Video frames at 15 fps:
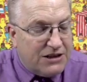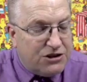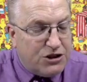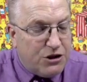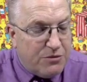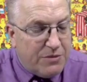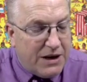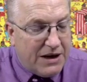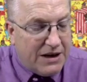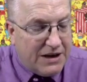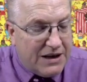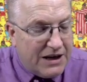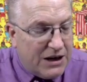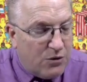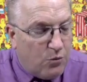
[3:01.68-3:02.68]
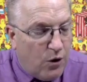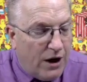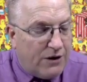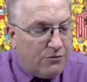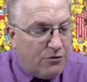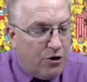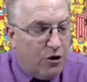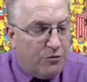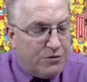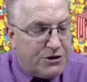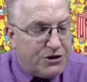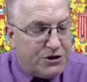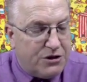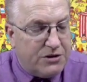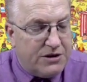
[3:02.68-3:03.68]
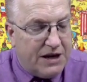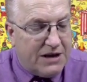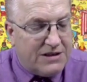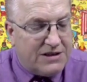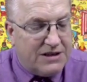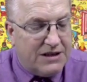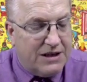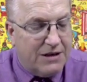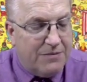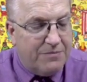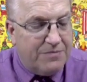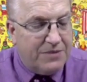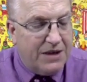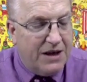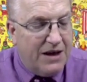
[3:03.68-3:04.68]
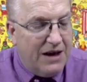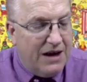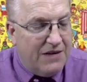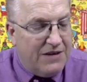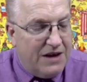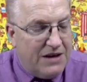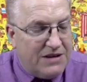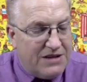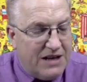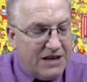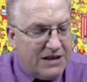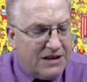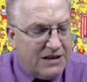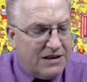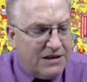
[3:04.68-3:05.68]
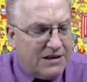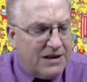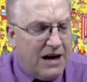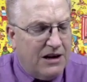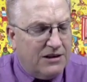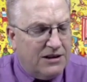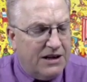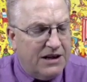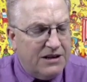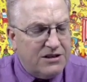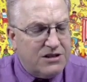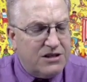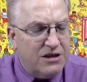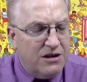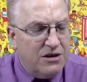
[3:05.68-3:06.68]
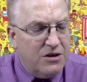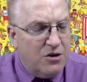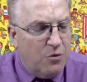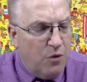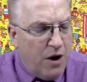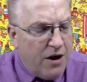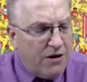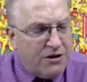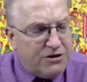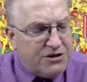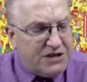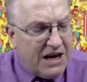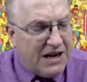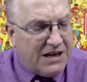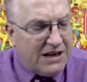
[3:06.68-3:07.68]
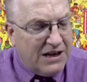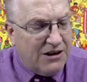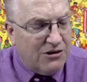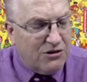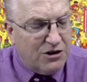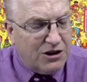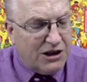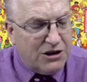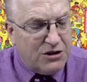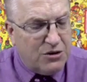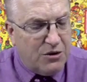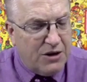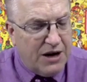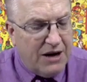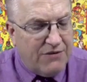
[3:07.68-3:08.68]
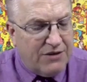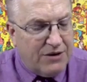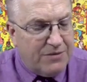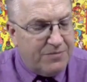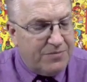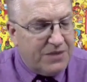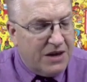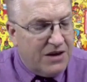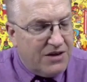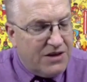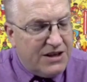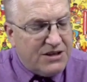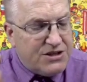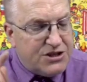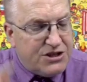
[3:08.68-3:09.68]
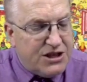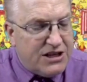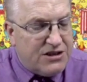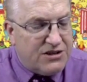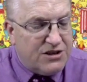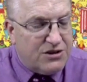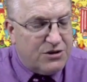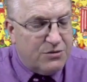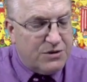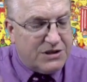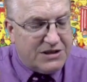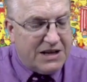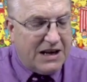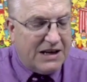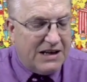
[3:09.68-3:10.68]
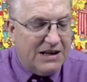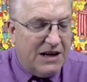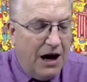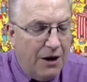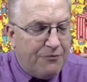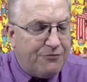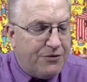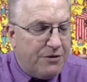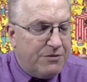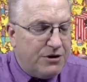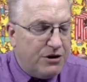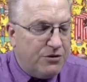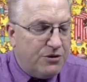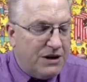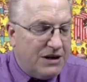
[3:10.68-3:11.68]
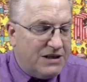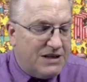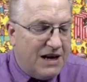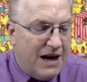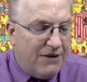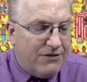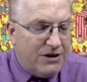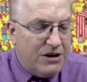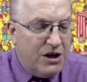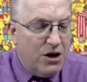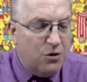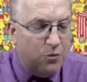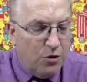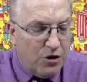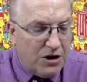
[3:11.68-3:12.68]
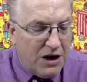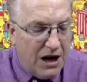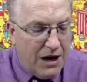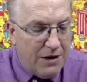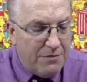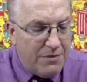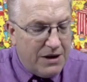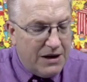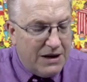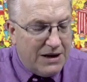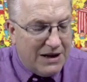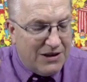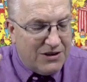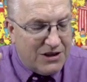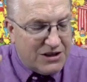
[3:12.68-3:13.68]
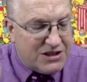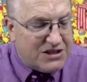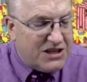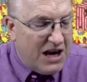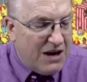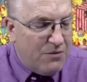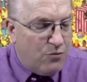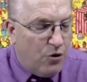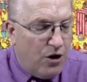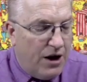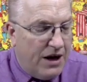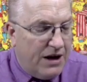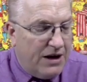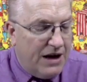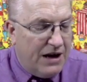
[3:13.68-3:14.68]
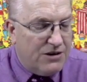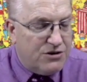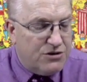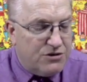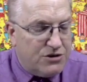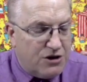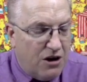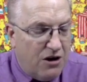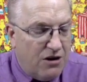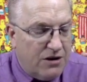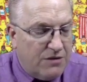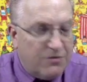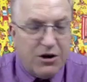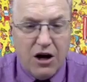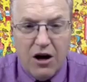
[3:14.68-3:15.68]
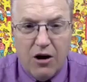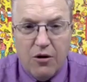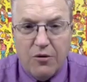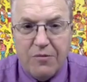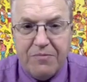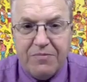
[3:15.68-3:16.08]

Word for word: two men in white robes stood next to them, and they said, Galileans, why are you standing here looking toward heaven? This Jesus who was taken up from you into heaven will come in the same way as you saw him go